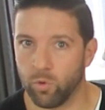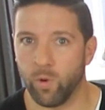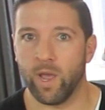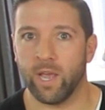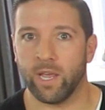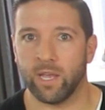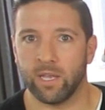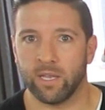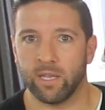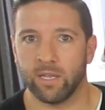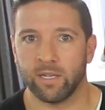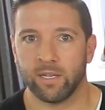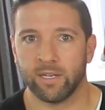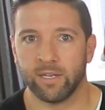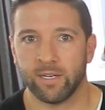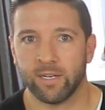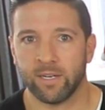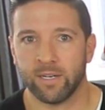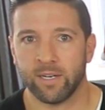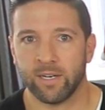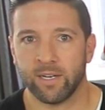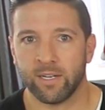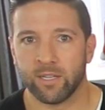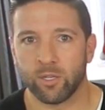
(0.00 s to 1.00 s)
quick.
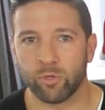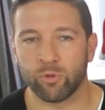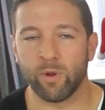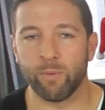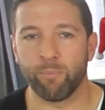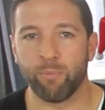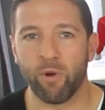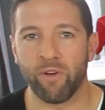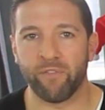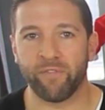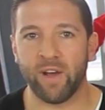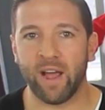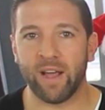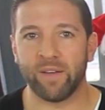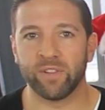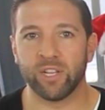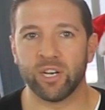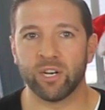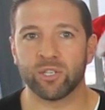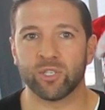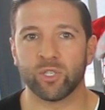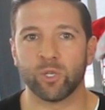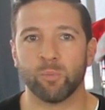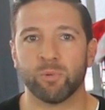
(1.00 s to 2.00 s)
The 3.5
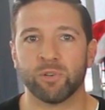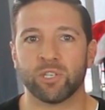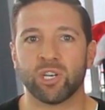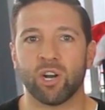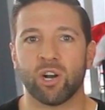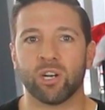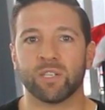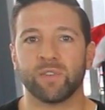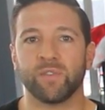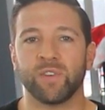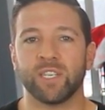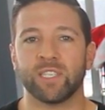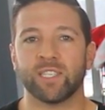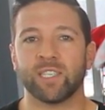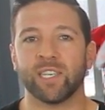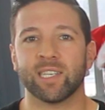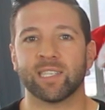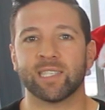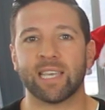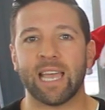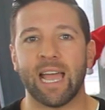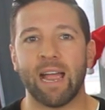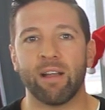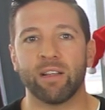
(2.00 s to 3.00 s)
liter supercharged
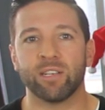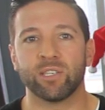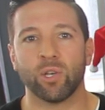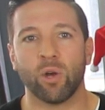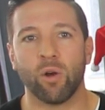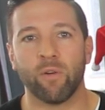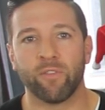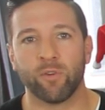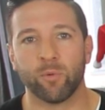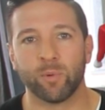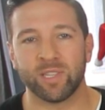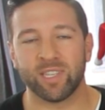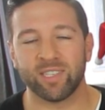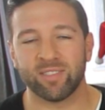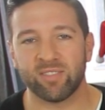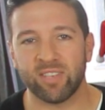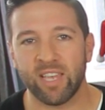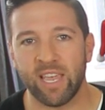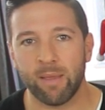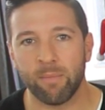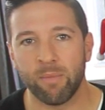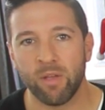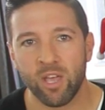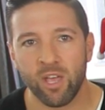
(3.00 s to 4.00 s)
V6 carries over with the
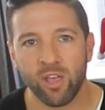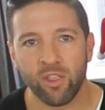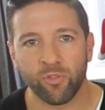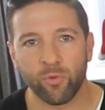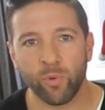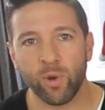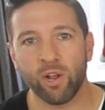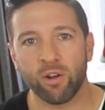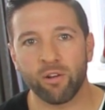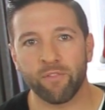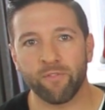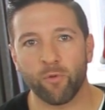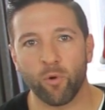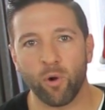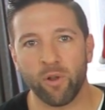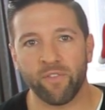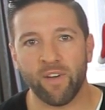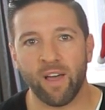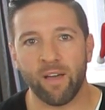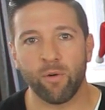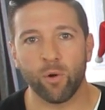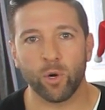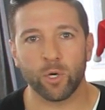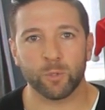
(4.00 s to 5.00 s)
same
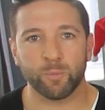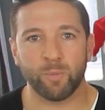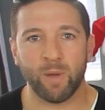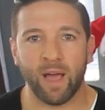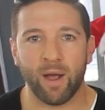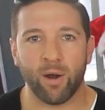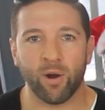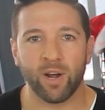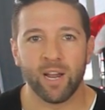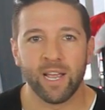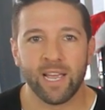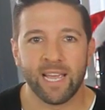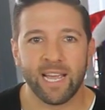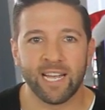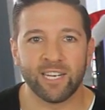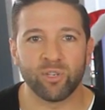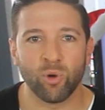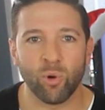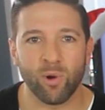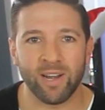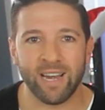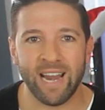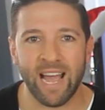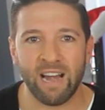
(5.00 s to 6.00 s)
345 horsepower and
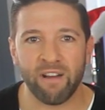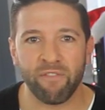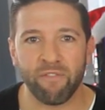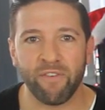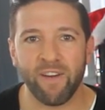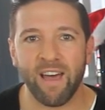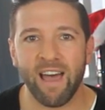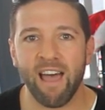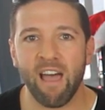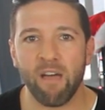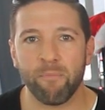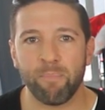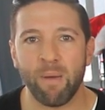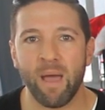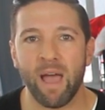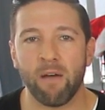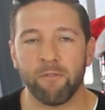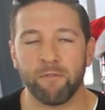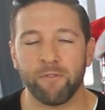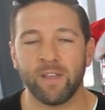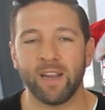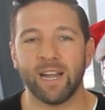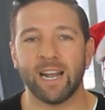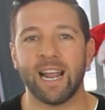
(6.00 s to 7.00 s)
295
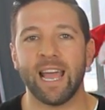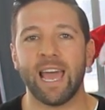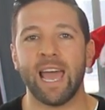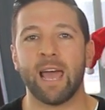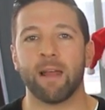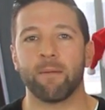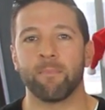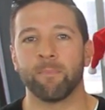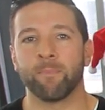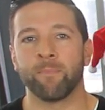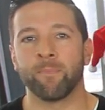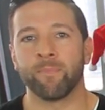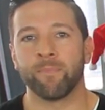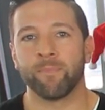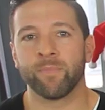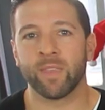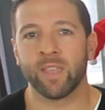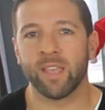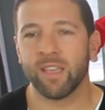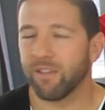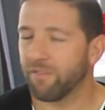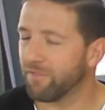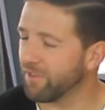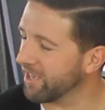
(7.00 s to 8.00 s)
pound feet of that. Torque.
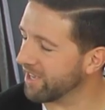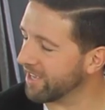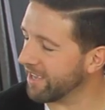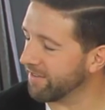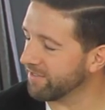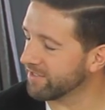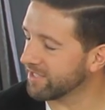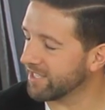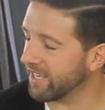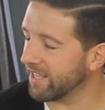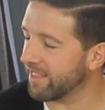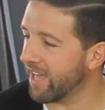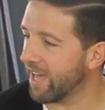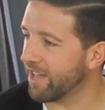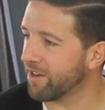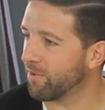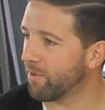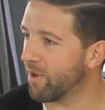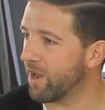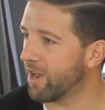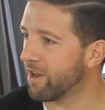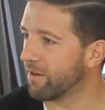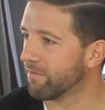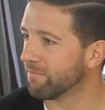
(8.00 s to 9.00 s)
I feel like you haven't said that in
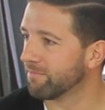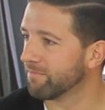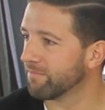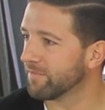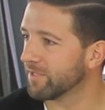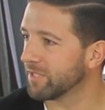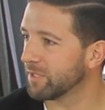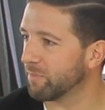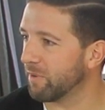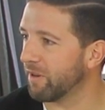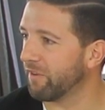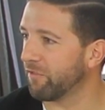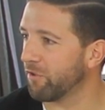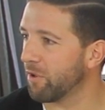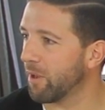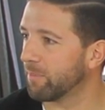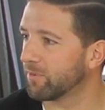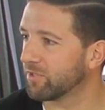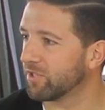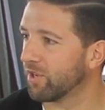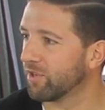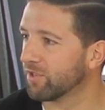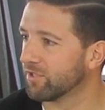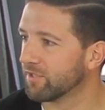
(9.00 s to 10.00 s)
a while. It's been a few
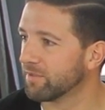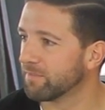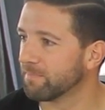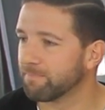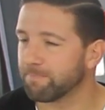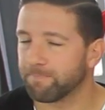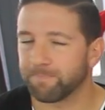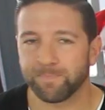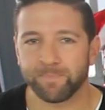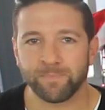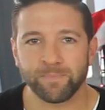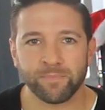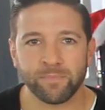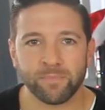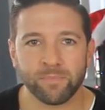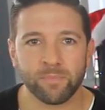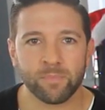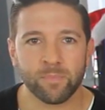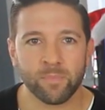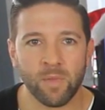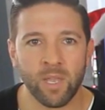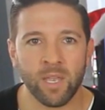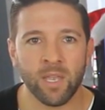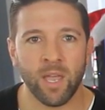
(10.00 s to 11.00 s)
episodes. A few days.
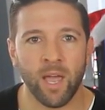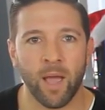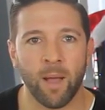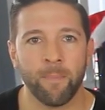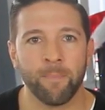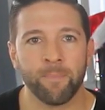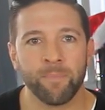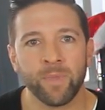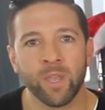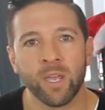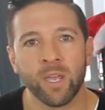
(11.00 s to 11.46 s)
Yeah.